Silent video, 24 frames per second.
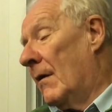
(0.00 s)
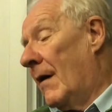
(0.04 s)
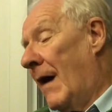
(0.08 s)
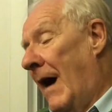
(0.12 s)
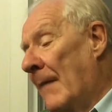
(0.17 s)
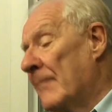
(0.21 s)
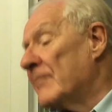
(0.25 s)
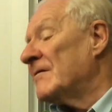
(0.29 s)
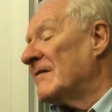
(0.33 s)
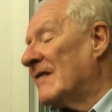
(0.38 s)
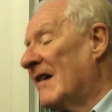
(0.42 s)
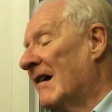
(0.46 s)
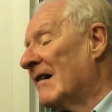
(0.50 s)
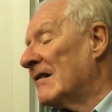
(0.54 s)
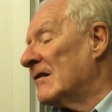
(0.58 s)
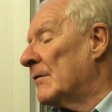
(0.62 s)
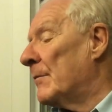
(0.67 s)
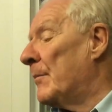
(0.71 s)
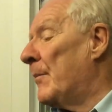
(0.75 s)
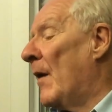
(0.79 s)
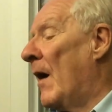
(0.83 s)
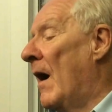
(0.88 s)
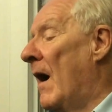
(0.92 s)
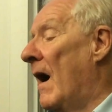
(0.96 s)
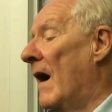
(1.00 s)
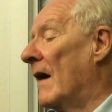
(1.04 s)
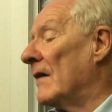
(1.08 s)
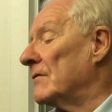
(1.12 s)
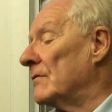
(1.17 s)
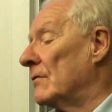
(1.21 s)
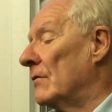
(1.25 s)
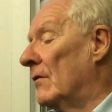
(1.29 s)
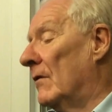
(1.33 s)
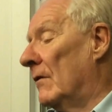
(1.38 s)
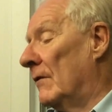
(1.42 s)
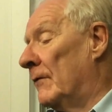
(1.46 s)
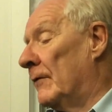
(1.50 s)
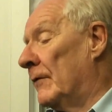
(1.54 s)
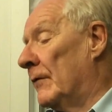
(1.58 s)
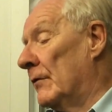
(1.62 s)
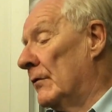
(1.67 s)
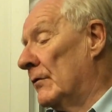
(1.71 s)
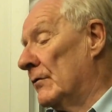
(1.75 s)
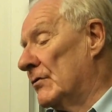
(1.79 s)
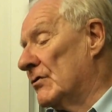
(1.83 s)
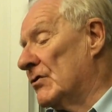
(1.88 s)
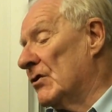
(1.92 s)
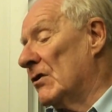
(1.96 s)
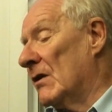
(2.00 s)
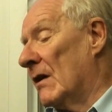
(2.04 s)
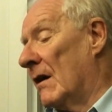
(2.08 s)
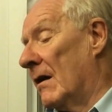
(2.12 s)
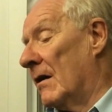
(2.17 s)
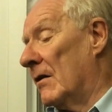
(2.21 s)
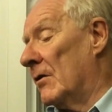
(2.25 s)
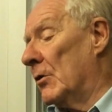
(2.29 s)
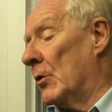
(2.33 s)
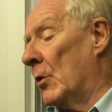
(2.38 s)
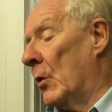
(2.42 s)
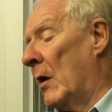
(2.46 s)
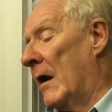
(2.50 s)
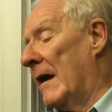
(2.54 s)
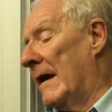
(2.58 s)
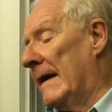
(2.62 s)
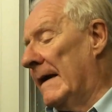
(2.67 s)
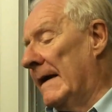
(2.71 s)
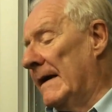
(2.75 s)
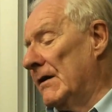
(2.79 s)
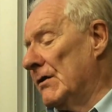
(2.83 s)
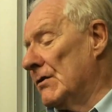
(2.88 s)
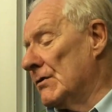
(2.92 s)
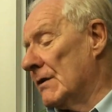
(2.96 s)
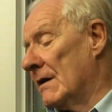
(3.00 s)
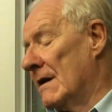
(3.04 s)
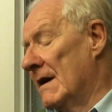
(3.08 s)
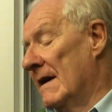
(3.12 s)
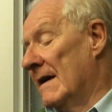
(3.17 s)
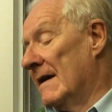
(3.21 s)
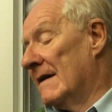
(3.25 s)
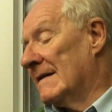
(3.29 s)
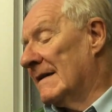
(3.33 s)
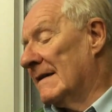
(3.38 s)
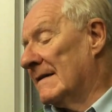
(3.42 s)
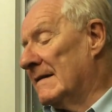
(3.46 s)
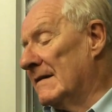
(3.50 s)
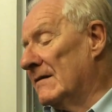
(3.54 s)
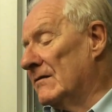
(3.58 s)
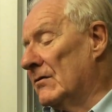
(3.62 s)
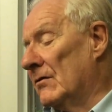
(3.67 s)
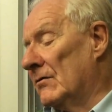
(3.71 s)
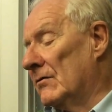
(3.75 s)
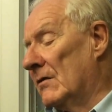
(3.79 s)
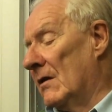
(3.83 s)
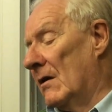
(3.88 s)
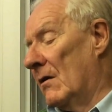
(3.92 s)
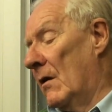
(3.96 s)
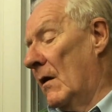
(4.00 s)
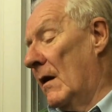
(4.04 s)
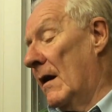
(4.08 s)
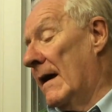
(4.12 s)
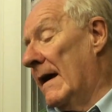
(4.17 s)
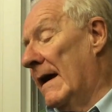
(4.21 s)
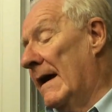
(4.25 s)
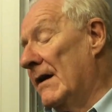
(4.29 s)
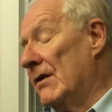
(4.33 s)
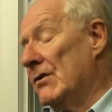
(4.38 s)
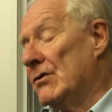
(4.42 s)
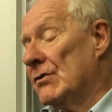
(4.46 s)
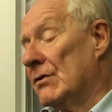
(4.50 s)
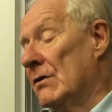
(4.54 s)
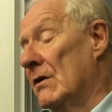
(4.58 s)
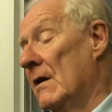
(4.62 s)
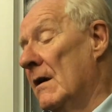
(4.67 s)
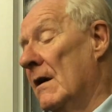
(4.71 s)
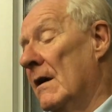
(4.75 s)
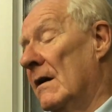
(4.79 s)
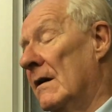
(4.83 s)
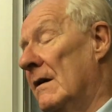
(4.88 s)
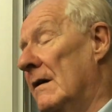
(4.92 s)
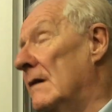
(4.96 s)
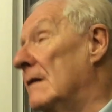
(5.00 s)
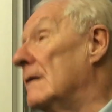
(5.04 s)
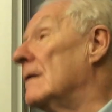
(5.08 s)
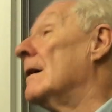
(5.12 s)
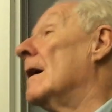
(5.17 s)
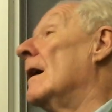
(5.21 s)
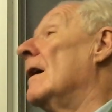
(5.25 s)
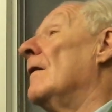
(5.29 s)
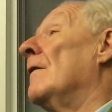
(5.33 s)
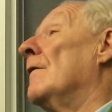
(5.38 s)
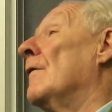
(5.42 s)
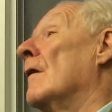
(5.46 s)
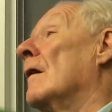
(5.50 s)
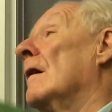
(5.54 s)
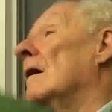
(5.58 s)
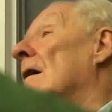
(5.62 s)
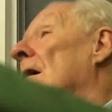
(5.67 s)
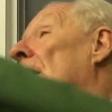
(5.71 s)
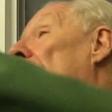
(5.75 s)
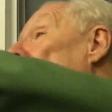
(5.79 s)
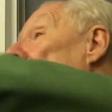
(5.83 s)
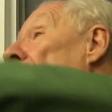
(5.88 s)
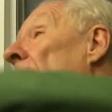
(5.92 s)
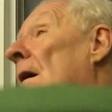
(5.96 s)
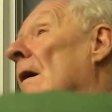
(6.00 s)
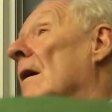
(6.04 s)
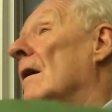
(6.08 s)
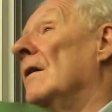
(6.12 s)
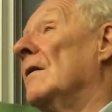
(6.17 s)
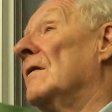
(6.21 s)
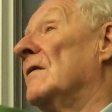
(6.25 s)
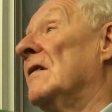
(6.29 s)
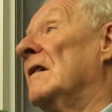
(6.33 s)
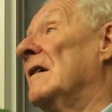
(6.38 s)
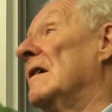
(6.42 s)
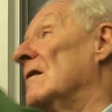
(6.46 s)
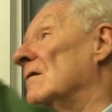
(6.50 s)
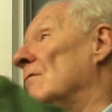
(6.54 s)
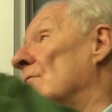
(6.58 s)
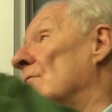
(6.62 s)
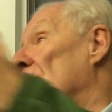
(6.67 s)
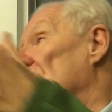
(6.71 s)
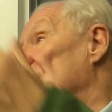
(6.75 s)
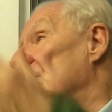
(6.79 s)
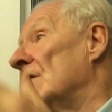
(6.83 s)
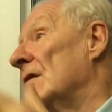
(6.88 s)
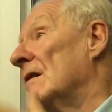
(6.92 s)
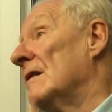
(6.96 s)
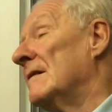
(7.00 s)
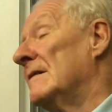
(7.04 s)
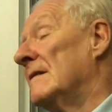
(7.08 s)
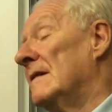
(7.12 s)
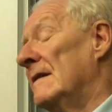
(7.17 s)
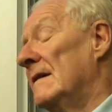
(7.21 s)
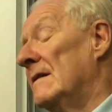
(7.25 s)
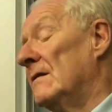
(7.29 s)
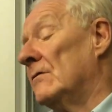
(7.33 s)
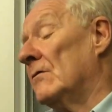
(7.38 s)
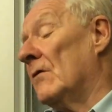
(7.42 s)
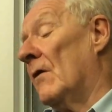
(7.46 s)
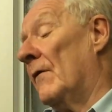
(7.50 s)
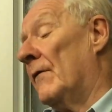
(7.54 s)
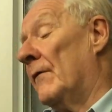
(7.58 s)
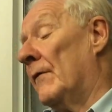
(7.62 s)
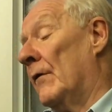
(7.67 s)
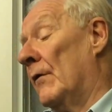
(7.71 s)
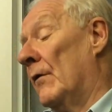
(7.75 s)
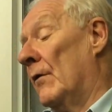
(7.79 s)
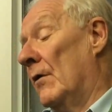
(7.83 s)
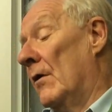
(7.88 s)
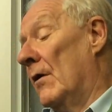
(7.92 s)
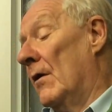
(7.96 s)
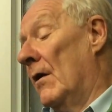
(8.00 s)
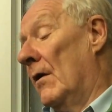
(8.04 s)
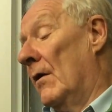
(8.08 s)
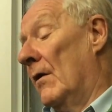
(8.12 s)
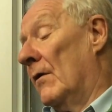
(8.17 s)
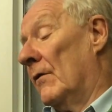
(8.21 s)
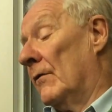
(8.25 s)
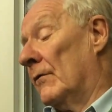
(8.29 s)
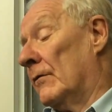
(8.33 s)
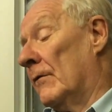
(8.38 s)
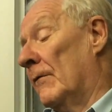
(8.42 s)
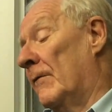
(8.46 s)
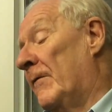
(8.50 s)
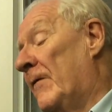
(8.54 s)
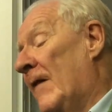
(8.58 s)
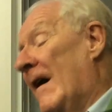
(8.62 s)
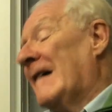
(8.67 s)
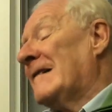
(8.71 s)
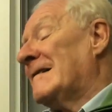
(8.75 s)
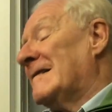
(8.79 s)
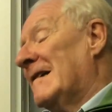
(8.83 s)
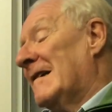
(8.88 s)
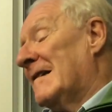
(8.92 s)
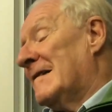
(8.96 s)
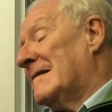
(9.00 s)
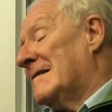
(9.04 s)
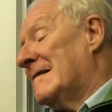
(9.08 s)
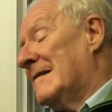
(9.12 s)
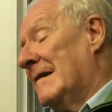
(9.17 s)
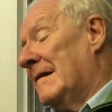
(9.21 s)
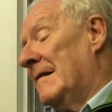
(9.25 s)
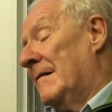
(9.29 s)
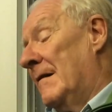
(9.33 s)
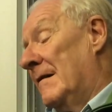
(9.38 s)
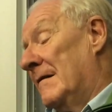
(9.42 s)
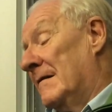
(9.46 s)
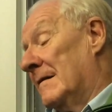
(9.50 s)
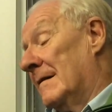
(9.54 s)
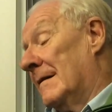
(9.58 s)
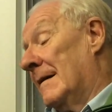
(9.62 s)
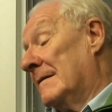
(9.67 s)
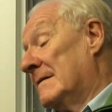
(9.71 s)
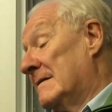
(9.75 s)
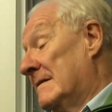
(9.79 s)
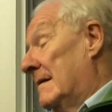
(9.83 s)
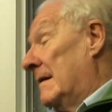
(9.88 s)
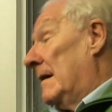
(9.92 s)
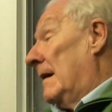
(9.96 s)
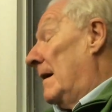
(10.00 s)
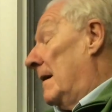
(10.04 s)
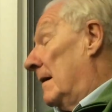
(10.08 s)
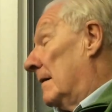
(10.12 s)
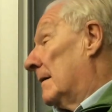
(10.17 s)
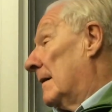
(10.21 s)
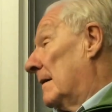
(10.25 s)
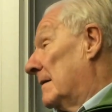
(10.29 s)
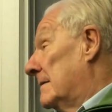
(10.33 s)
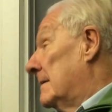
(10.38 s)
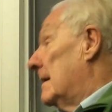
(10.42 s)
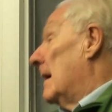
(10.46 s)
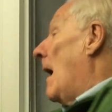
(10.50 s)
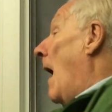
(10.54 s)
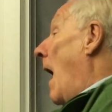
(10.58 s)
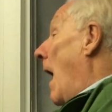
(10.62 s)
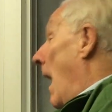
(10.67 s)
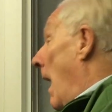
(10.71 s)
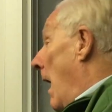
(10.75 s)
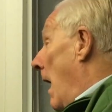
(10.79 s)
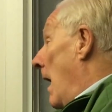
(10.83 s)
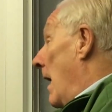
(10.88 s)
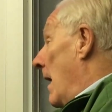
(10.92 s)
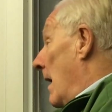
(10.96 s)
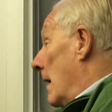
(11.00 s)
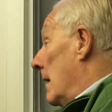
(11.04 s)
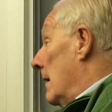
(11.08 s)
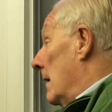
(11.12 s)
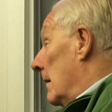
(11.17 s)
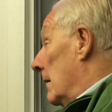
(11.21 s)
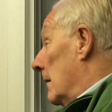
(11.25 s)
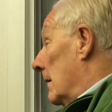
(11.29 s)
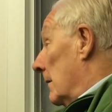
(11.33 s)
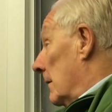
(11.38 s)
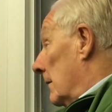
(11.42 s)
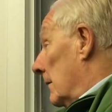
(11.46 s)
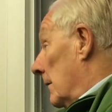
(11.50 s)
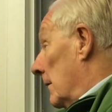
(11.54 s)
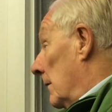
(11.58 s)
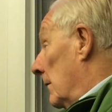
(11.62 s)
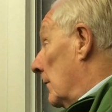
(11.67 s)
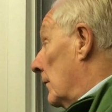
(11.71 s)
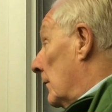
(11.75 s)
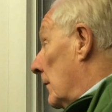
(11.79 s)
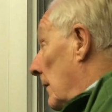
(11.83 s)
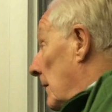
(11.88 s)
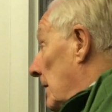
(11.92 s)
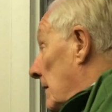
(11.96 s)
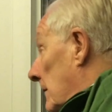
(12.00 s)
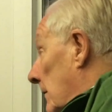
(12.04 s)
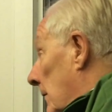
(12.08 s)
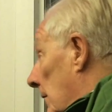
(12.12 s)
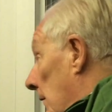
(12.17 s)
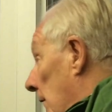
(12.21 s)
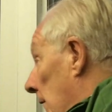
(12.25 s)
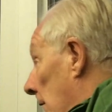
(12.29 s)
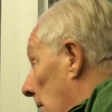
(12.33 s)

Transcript: abstract part of general knowledge. That is the knowledge in every thing which exists of the fact that they are, the